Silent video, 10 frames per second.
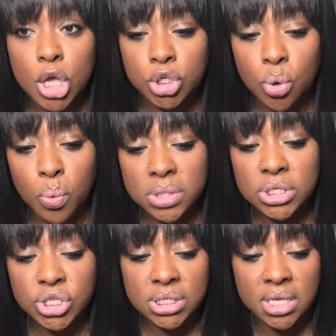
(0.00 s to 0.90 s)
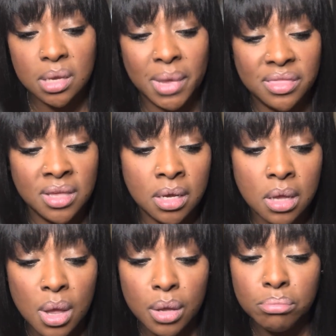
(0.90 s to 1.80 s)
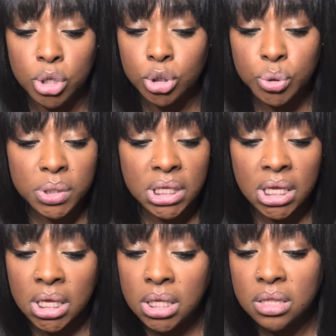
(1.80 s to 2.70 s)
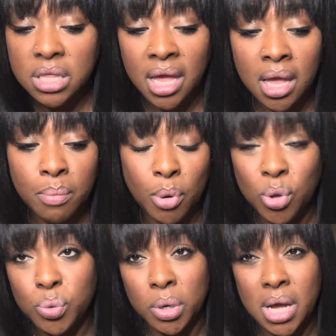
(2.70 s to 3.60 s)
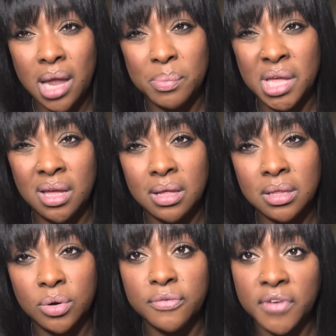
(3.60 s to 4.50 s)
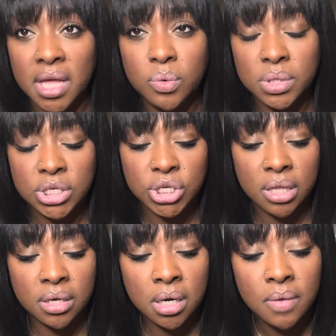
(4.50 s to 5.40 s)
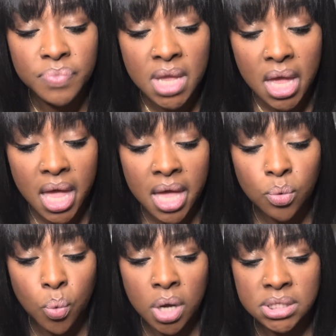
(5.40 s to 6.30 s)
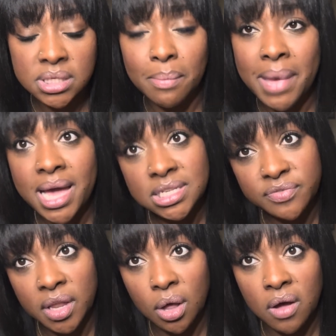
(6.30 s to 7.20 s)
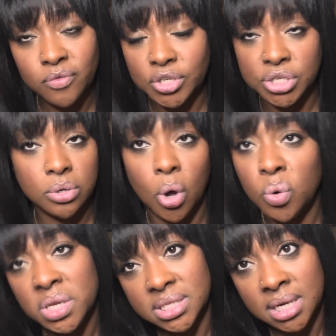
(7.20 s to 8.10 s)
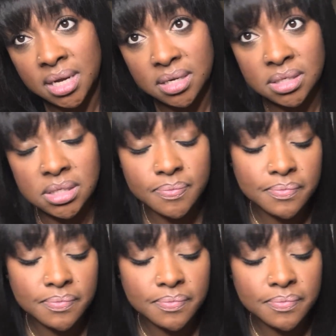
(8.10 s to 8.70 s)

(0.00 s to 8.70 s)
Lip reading: So it wasn't just him. I think mutually they both were kind of being a little fake with each other, and once the mask fell off, which it always does,